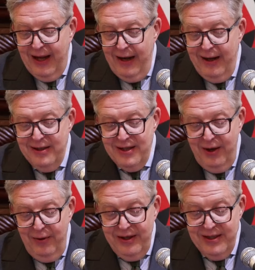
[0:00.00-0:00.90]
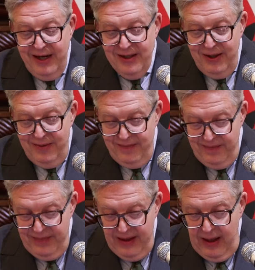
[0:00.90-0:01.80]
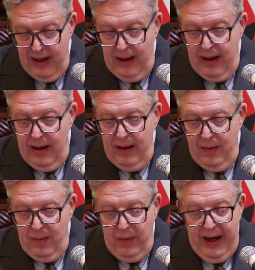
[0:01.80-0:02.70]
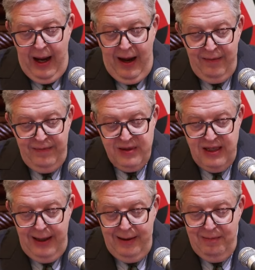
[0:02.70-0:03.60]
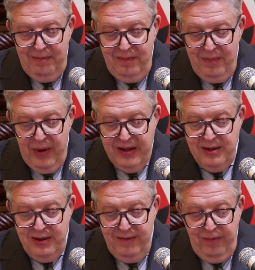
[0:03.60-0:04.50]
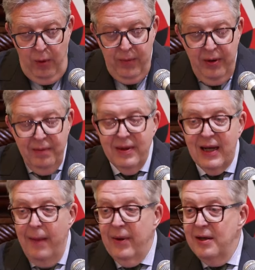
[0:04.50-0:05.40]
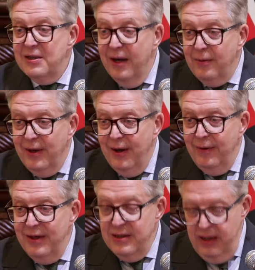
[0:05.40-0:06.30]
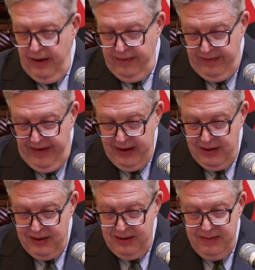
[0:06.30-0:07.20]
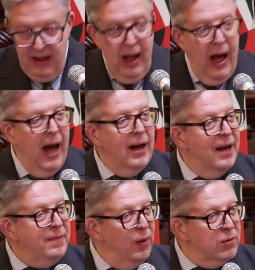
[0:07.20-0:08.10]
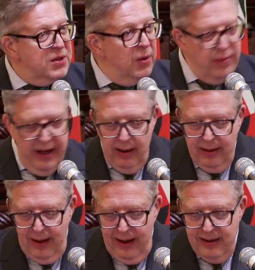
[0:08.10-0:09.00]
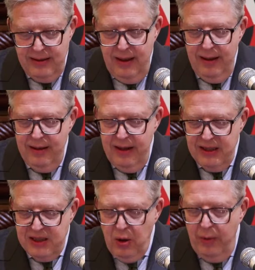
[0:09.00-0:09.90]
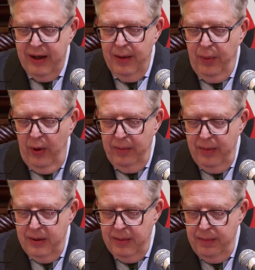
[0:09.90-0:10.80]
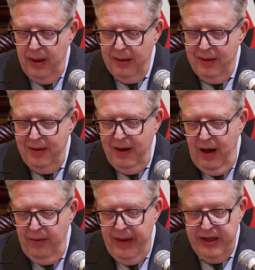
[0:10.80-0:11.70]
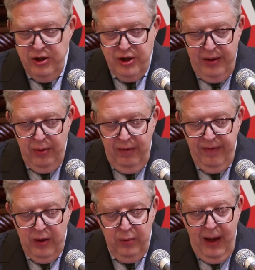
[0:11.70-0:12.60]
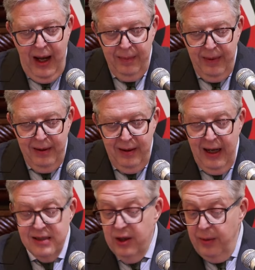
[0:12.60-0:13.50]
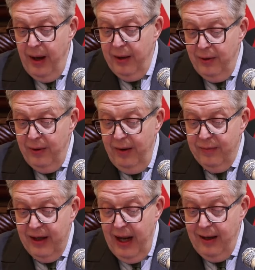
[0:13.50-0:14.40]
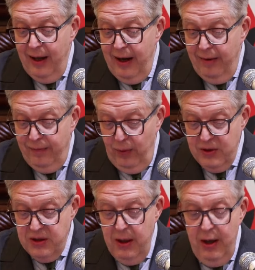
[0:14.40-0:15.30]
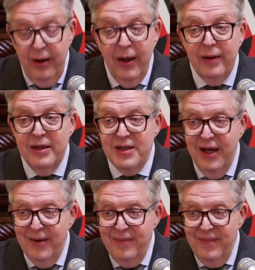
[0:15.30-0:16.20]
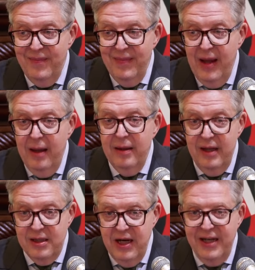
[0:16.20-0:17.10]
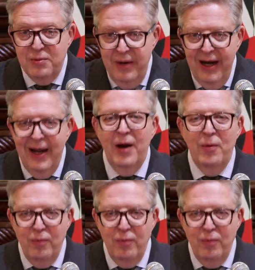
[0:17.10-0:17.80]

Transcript: Kenyan security sector. We have seen present and former cabinet secretaries of defense. And let me also recognize the historic appointment of Major General Fatuma Ahmed as the commander of the Kenya Air Force earlier this year. This is really,